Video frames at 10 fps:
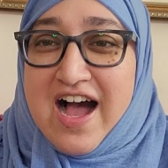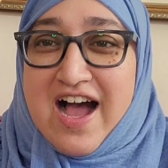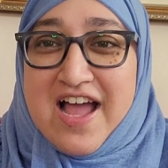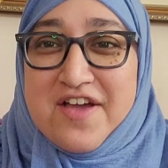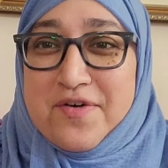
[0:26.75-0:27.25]

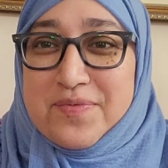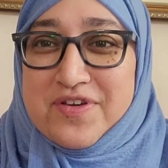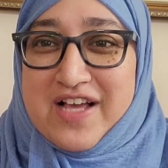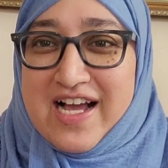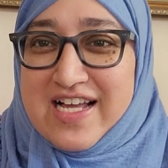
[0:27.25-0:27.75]
I hope
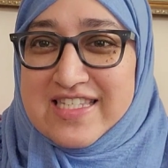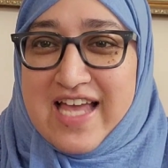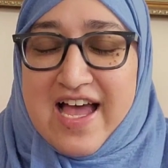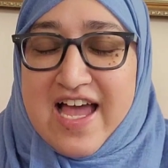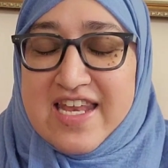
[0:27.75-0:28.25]
you guys
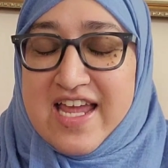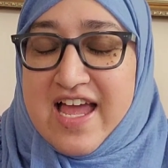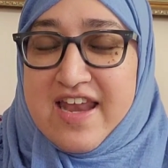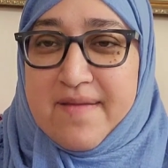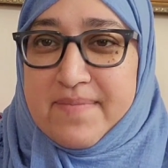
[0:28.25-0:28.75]
had
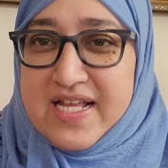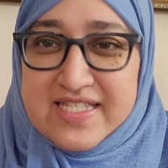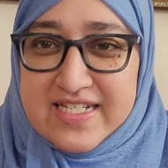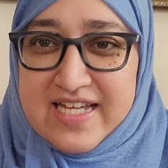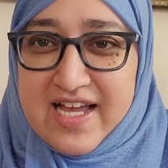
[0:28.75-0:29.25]
an
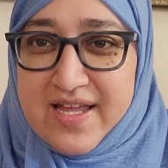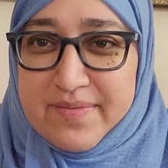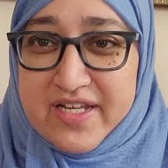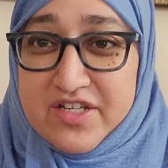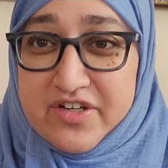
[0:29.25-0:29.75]
amazing time
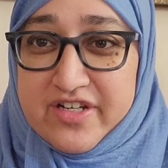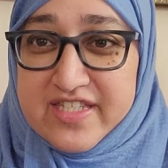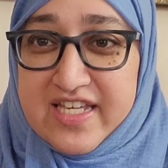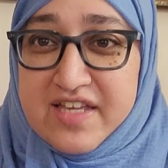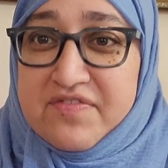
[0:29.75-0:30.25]
at New
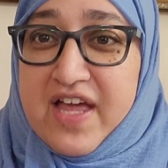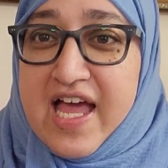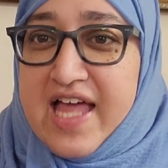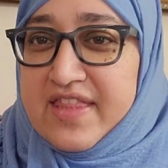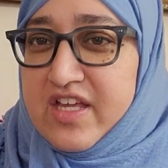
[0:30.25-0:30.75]
Year's Eve
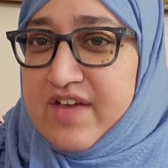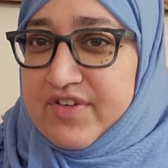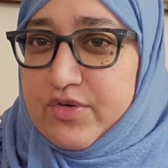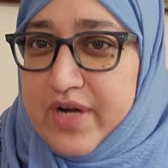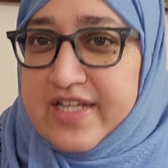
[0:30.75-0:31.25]
and that you have a
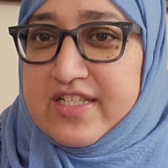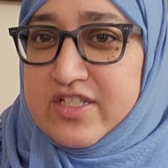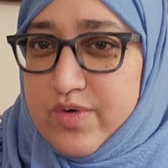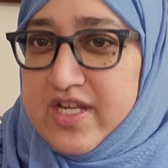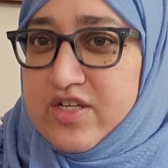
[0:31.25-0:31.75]
great
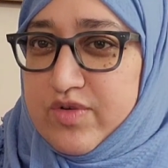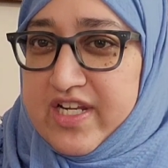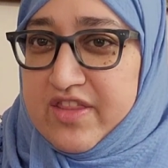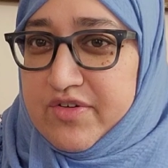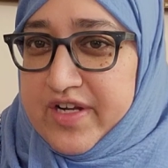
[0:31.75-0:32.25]

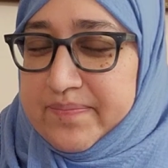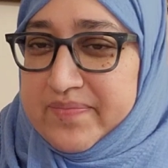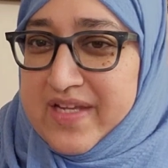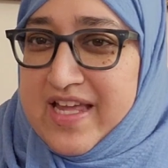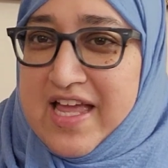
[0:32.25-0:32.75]
2023.
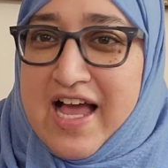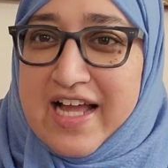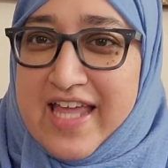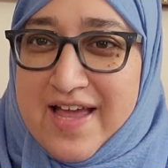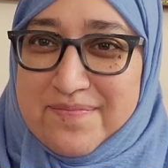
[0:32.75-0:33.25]

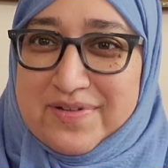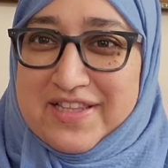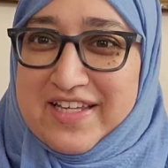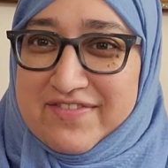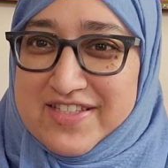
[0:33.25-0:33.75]
I can't
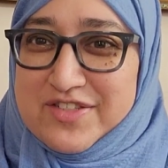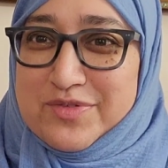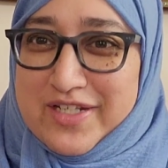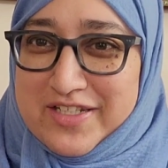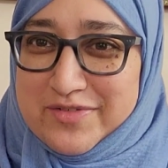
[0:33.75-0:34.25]
believe it's
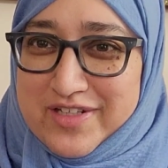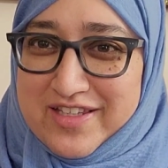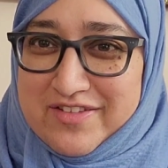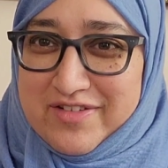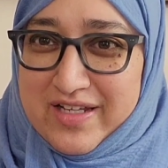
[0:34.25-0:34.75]

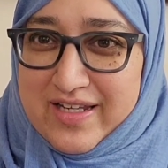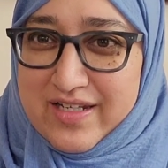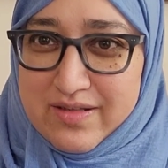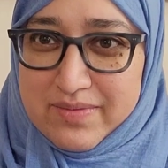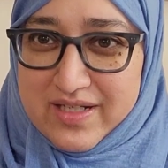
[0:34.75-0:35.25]
2023.
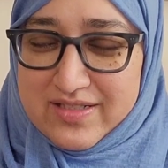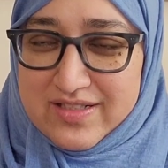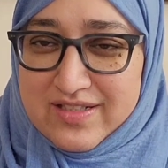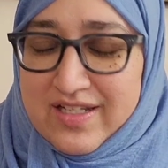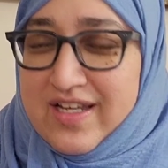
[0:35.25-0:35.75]
Can you
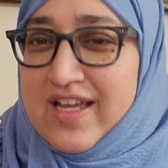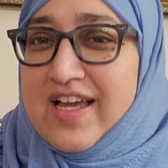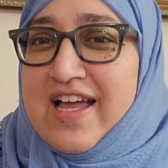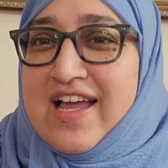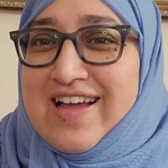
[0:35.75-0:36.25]
imagine?
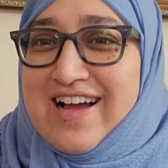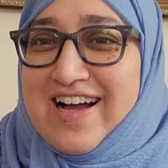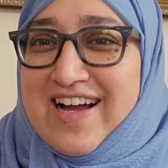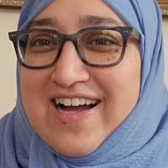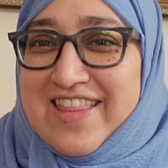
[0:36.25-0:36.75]

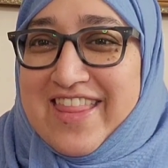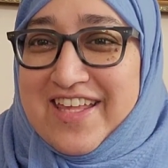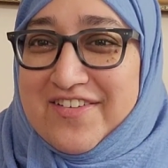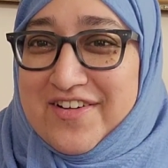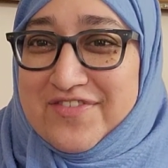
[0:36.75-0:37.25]
Uh,
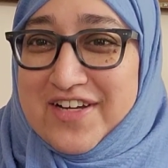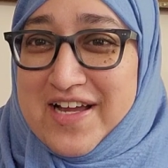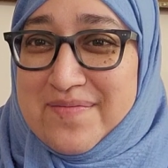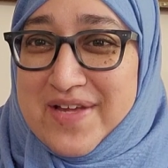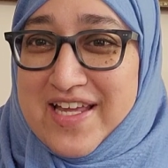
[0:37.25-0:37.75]
thank you all for
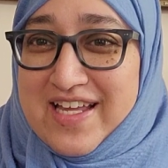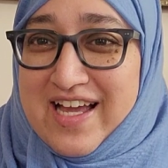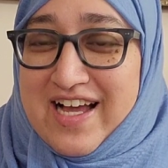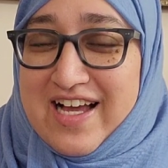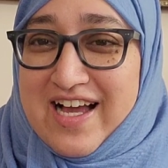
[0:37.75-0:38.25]
coming.
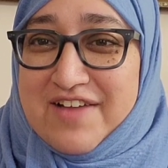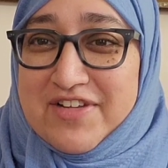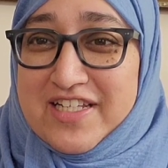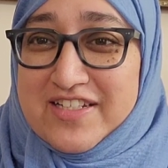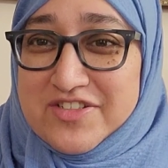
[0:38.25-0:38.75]
Uh, I
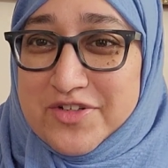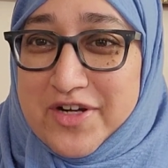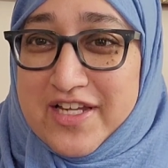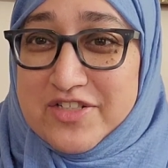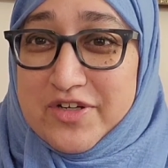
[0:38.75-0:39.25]
really
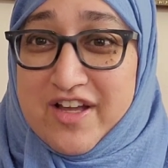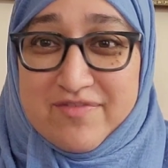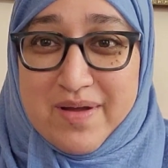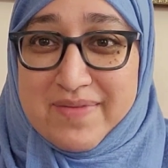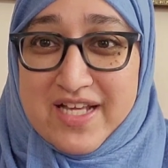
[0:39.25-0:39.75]
enjoy showing
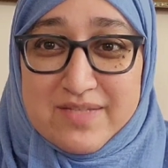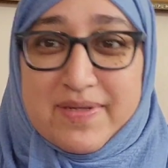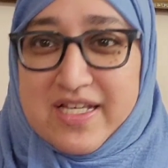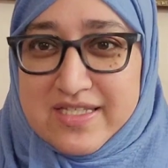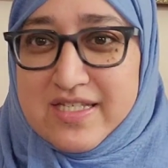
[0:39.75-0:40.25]
off my makes
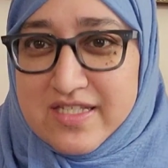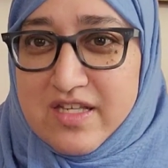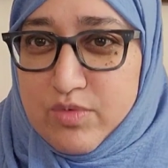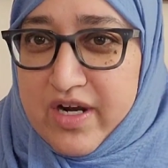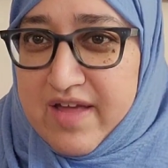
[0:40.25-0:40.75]
because this
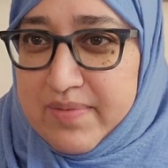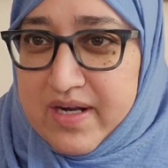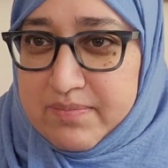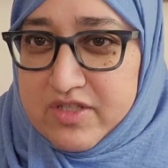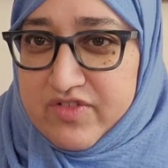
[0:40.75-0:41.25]
is a What I've Been
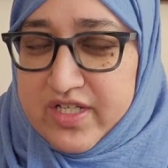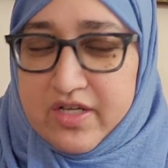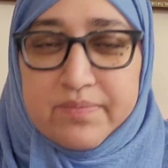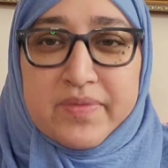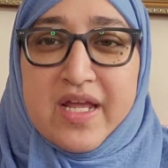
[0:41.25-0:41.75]
Up To
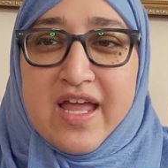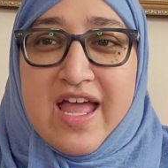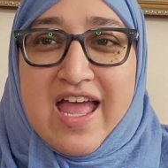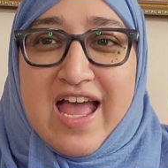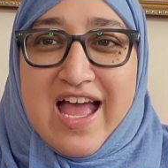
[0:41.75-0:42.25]
video.
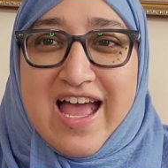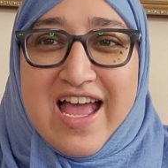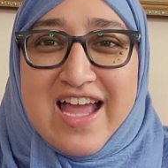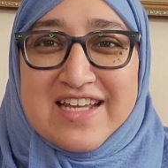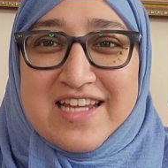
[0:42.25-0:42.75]

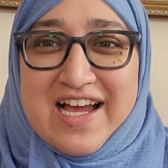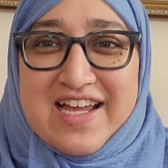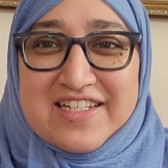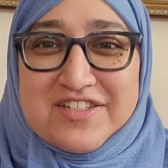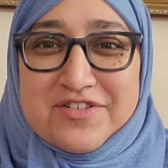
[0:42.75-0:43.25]
And
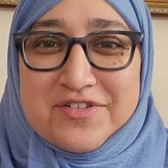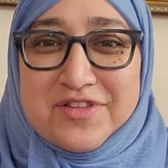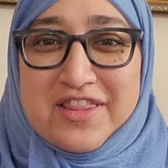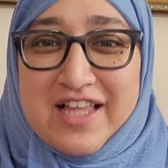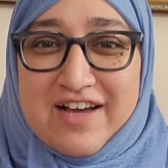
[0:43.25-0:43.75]
I do
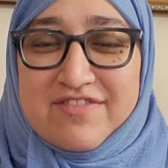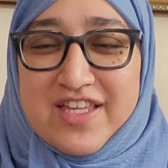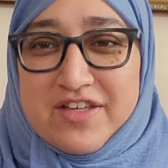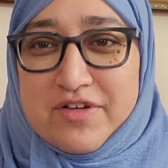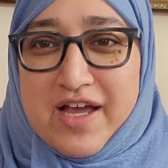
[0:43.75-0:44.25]
love
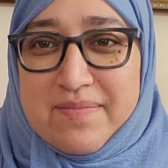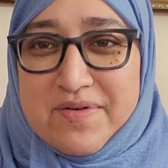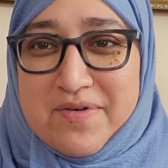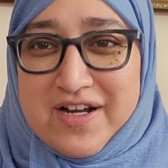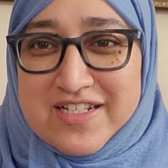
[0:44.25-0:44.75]
that you come
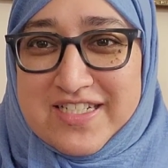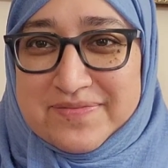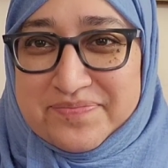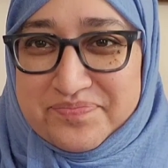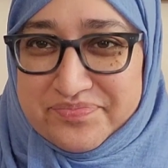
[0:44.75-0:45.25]
and watch.
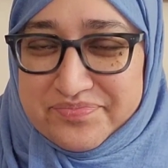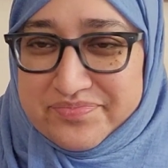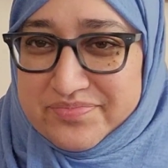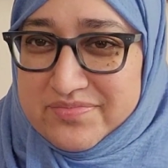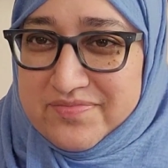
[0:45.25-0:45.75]

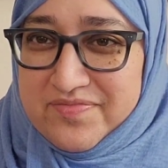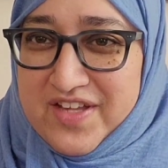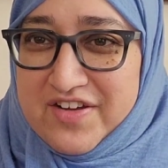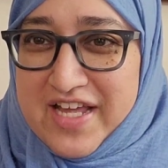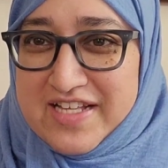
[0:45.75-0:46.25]

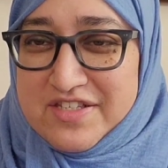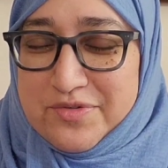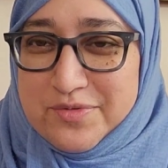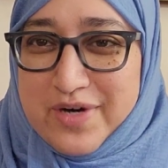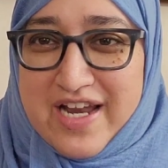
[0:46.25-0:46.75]
Okay,
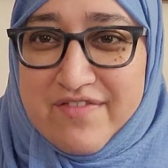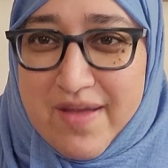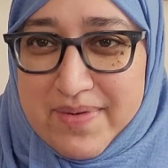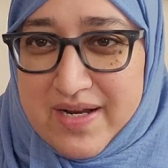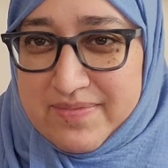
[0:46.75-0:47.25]
so what have
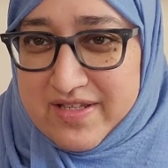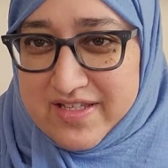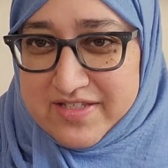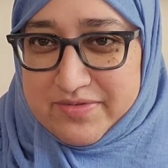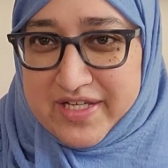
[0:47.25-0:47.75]
I been up to
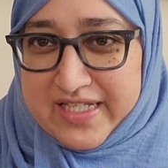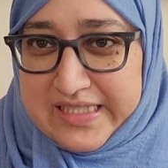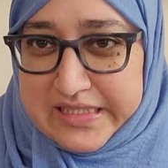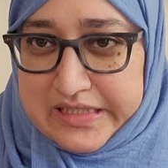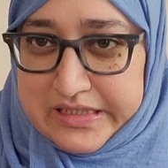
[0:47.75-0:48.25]
this
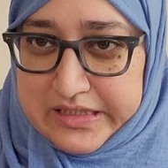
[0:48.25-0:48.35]
week?